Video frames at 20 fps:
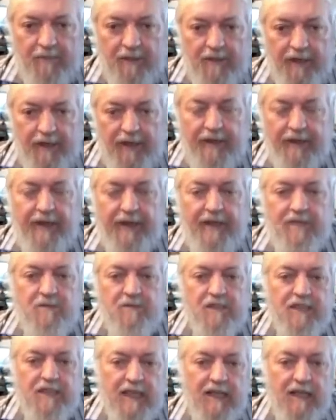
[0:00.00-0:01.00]
Nowadays,
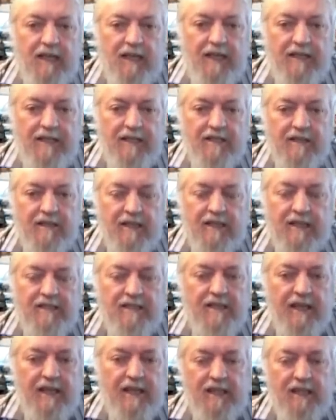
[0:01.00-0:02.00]
with satellites and things
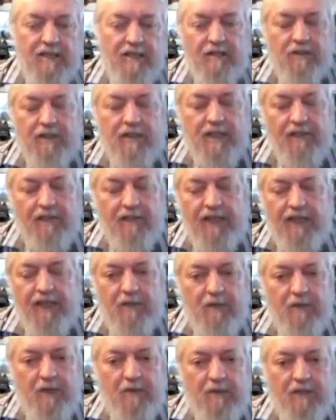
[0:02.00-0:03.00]
like that, you can never get
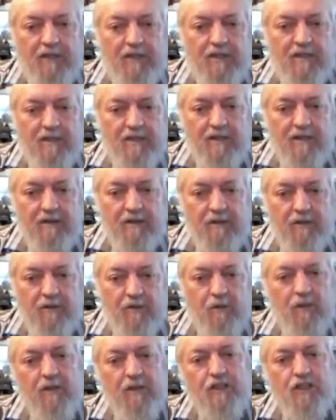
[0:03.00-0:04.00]
away with it. The
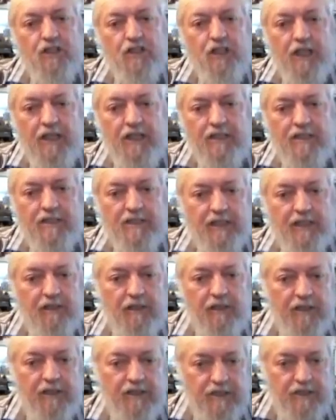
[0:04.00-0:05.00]
world has changed.
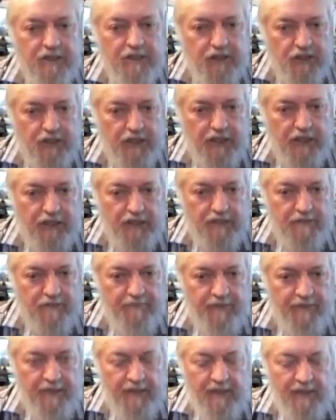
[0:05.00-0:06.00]
Technology has changed.
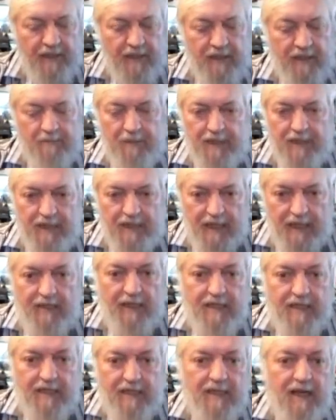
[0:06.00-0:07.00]
But at
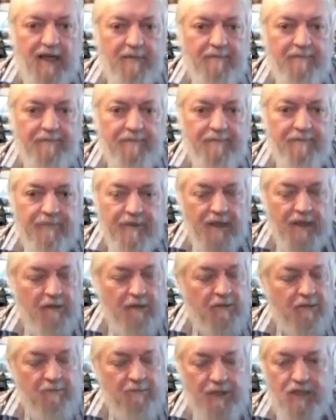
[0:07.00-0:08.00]
that time, They were the
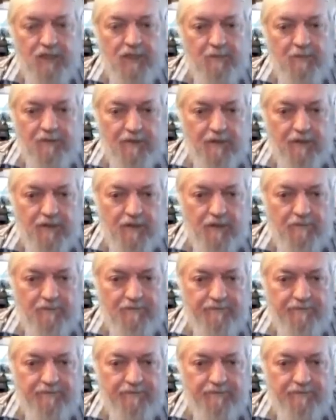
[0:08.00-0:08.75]
best ships for the job.